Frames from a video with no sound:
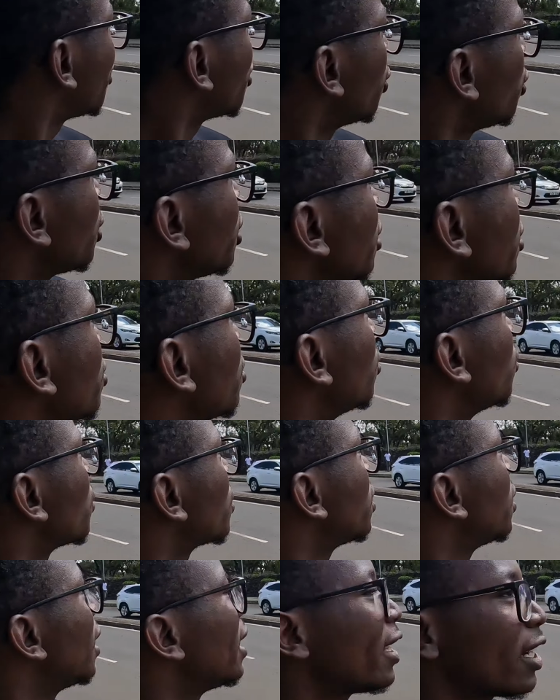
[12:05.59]
thought it
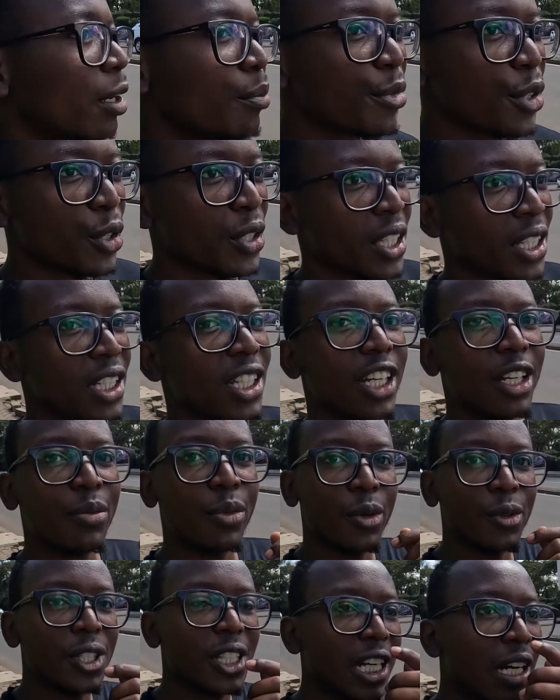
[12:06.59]
looked like a
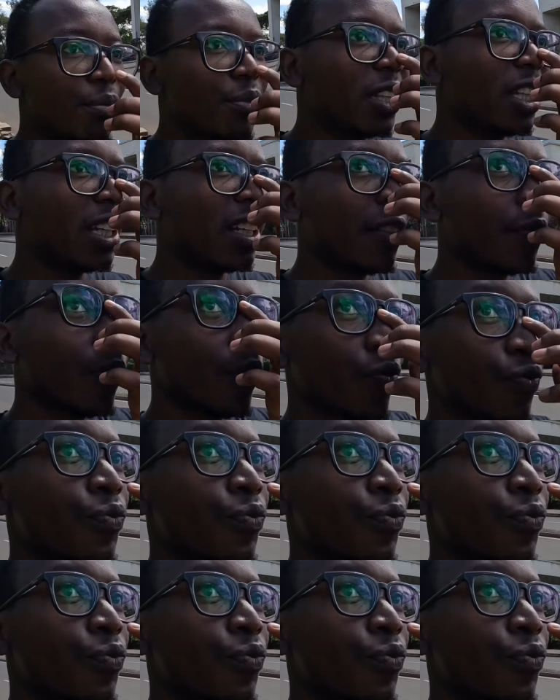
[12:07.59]
museum or something.